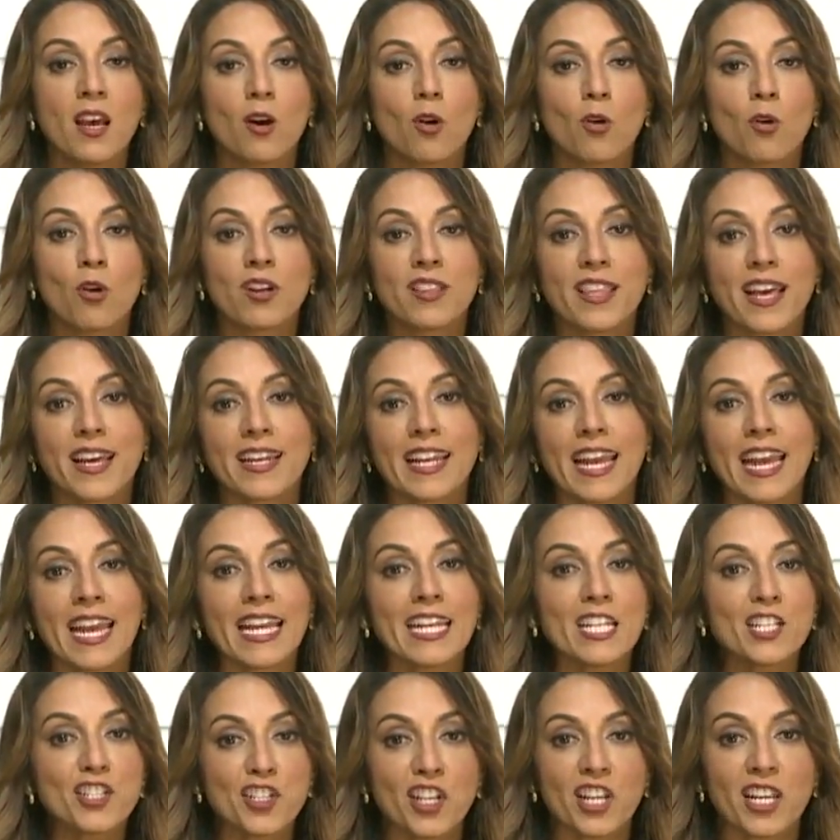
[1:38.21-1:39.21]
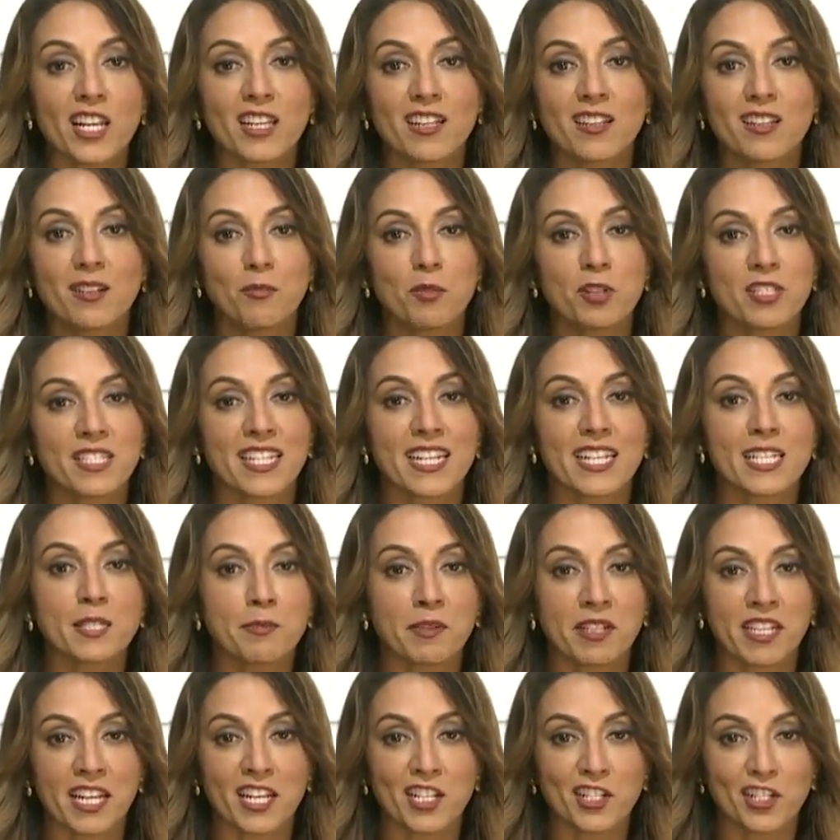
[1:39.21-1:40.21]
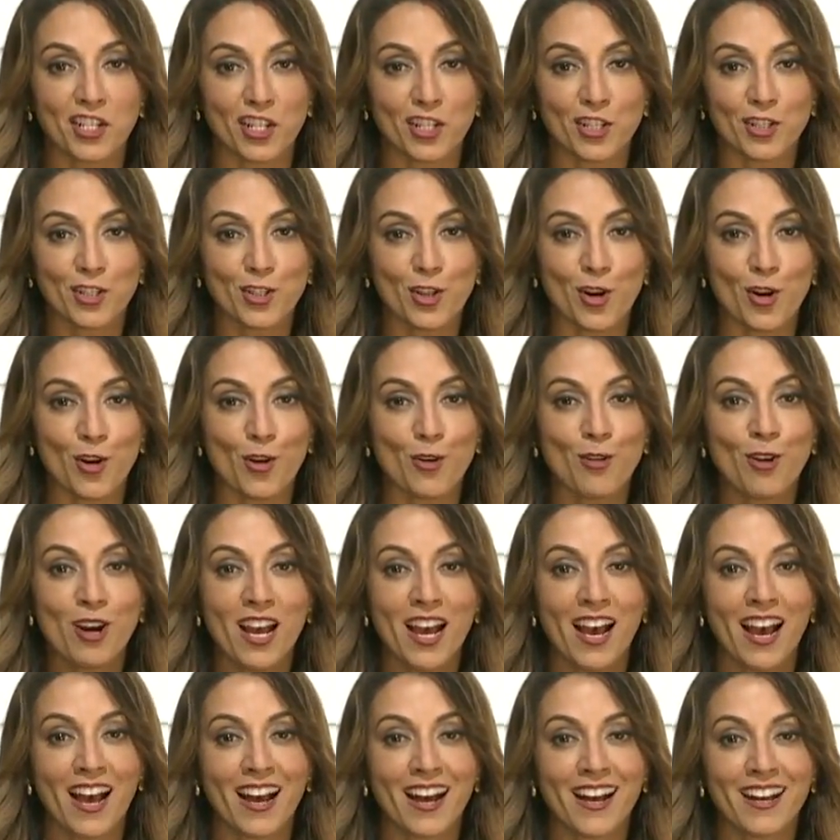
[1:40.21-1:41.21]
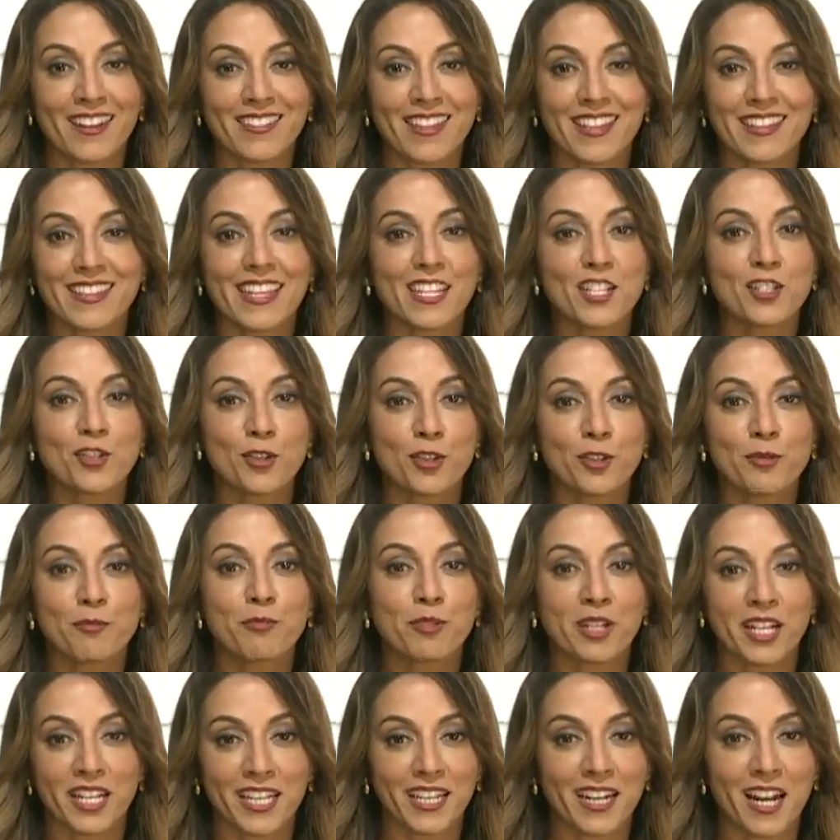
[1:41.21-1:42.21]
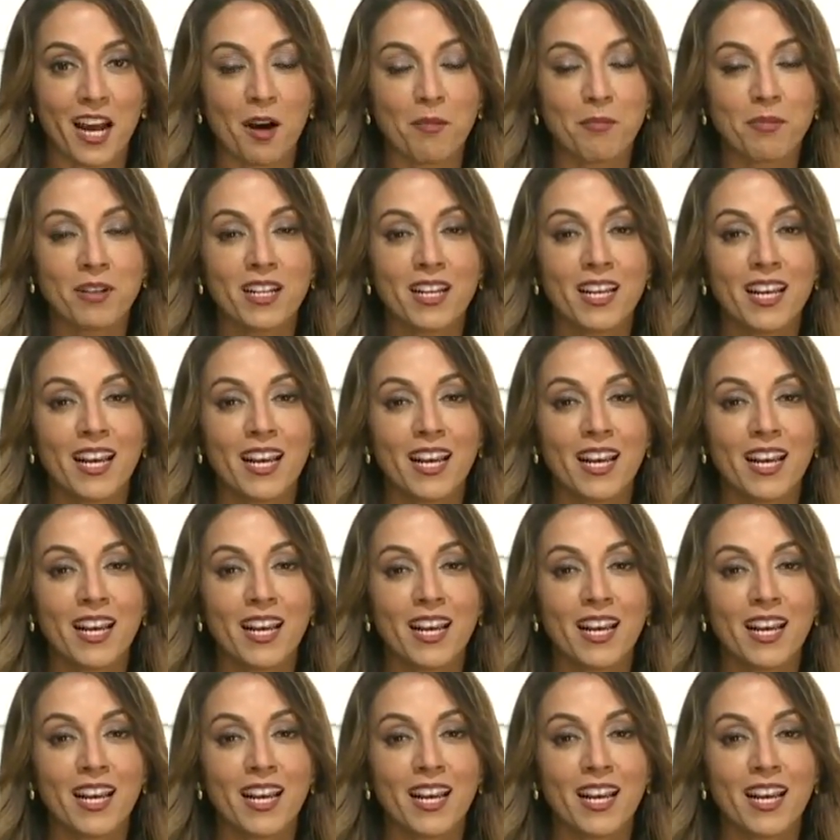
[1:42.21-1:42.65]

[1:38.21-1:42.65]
or that aging was an explanation, so uh, that they shouldn't bring it up.